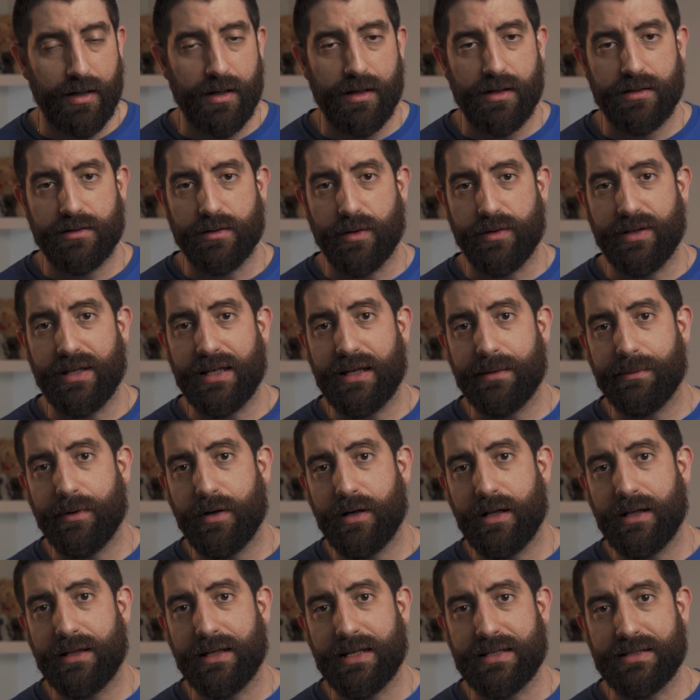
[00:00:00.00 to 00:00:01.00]
So think about
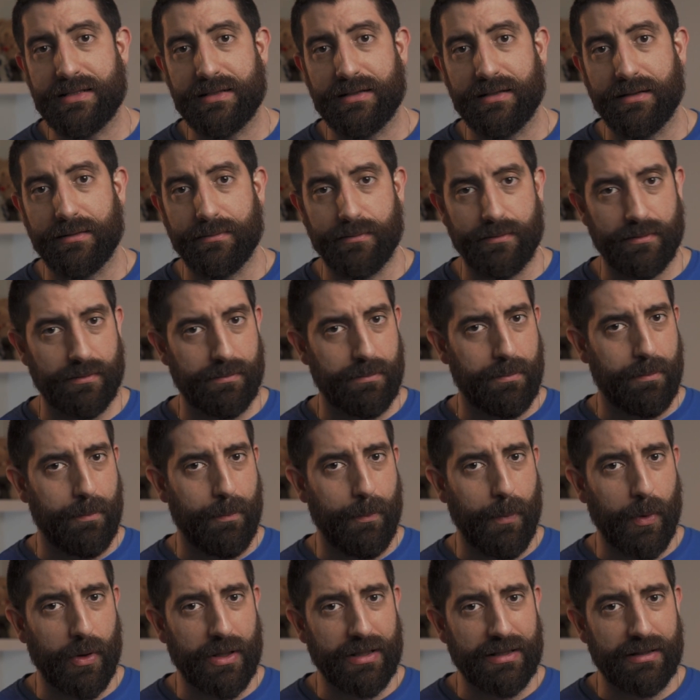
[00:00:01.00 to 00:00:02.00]
it as a
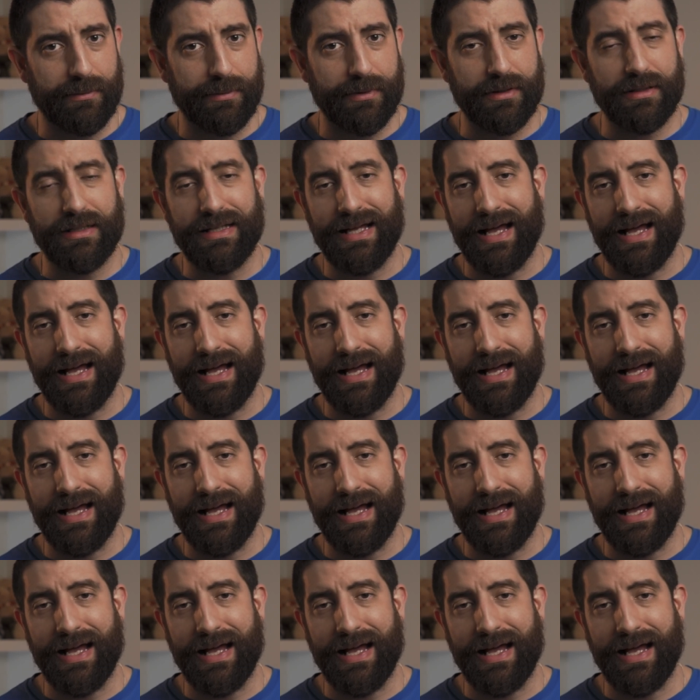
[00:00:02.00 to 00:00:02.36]
pocketable,